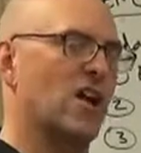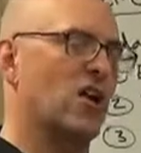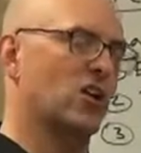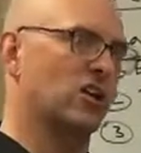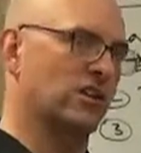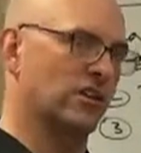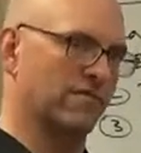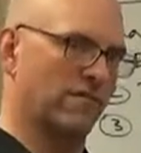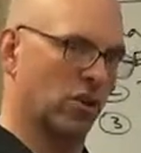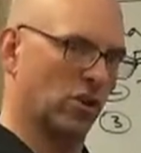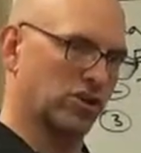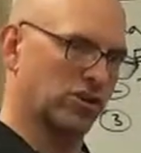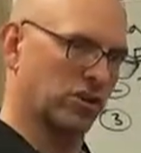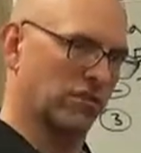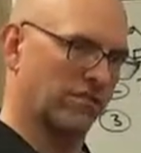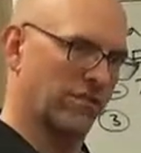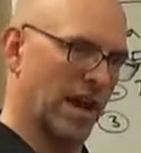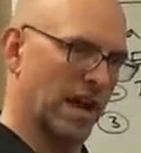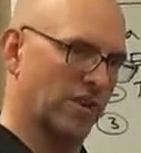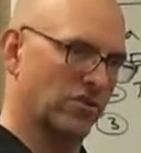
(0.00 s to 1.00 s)
are conversion
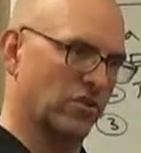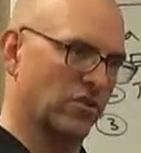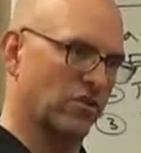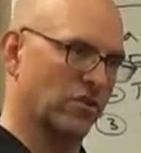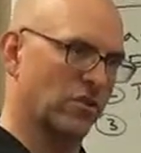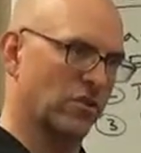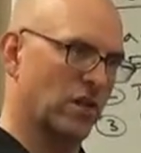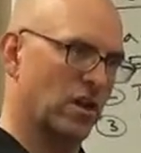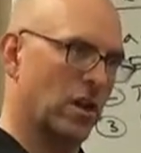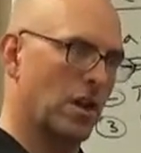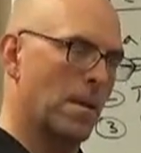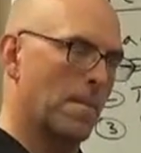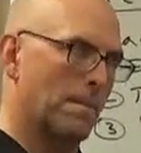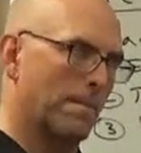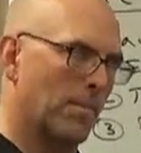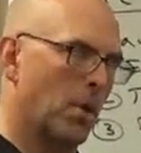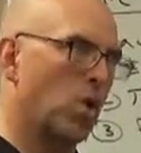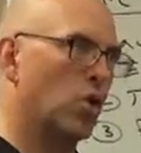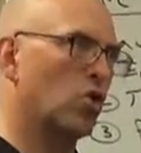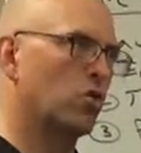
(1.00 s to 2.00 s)
factors.
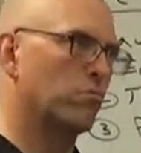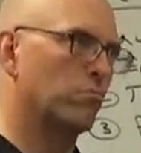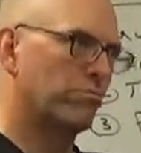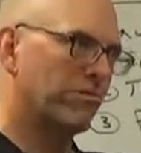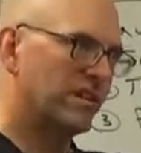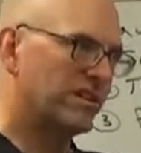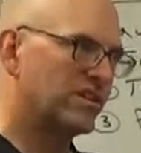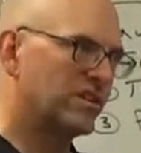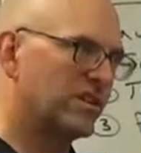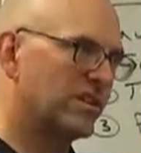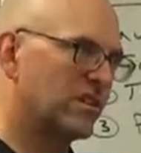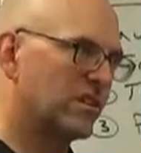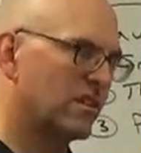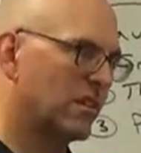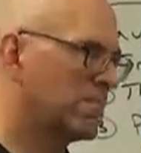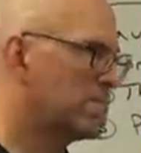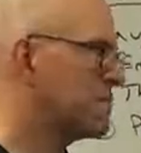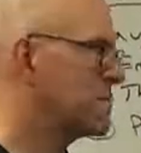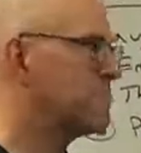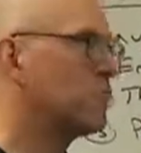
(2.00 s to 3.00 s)
Mole bridges,
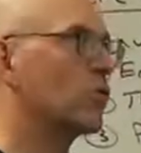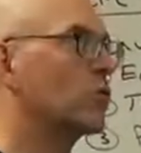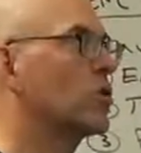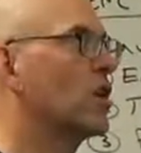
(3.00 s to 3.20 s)
some people